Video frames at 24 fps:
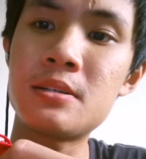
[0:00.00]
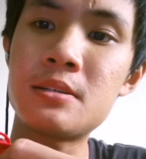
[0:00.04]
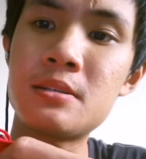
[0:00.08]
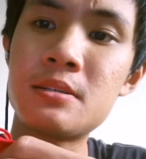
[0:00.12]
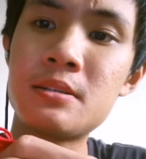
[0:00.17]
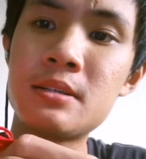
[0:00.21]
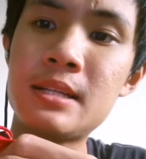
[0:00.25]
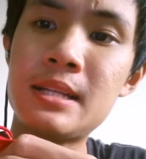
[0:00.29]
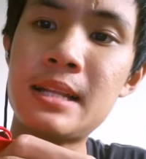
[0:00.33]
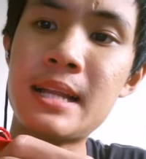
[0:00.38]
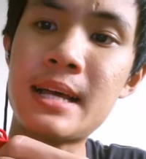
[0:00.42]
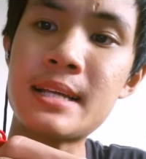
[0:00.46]

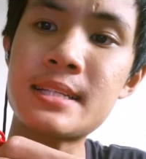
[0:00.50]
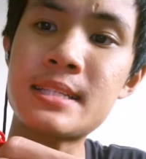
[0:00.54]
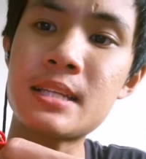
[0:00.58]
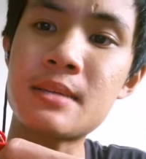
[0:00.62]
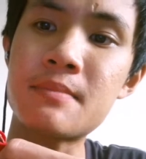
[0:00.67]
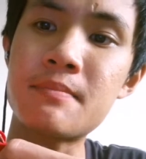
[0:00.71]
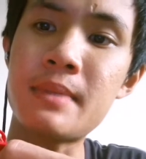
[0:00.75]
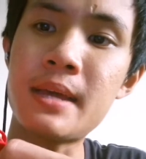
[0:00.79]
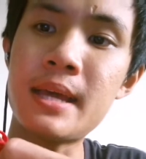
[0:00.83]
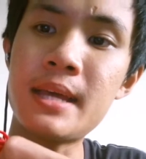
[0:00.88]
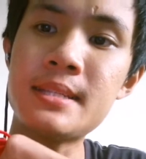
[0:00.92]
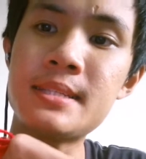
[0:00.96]
elastic
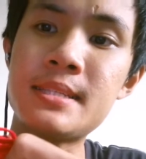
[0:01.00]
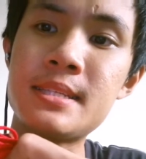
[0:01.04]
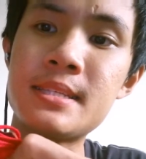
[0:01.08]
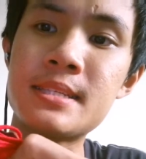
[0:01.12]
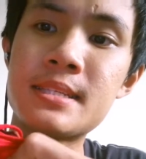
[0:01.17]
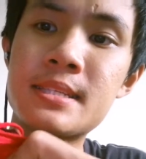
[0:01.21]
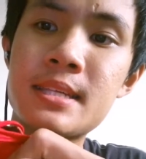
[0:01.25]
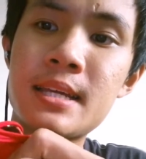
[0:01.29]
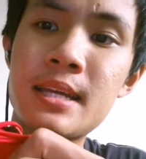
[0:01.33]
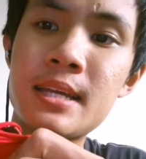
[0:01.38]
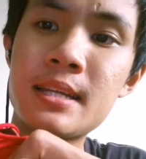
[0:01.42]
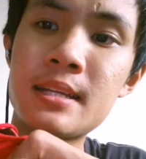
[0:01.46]
bands
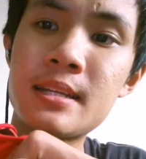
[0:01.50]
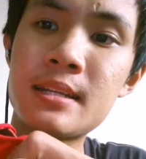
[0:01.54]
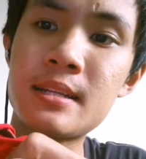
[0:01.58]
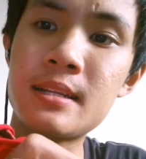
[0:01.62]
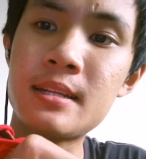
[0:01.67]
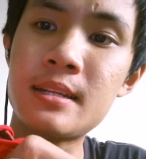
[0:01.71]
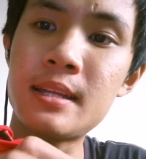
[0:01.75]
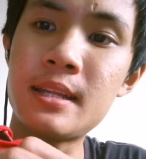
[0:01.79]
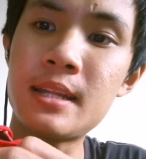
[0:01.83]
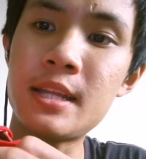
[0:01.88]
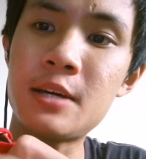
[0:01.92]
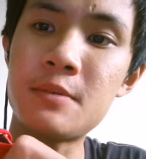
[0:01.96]
inside
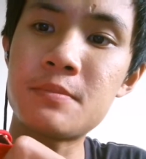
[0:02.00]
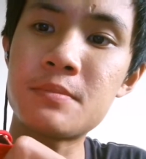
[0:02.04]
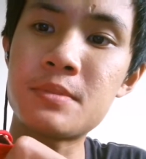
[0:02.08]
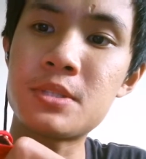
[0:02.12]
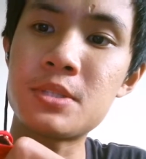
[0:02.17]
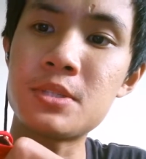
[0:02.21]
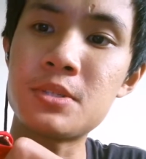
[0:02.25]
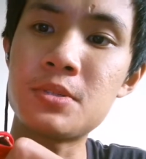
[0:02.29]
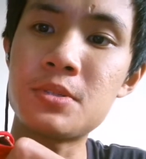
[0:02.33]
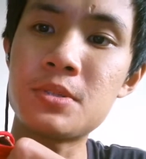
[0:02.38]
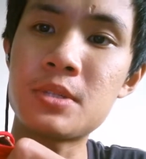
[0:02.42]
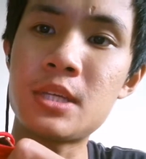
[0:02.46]
that help to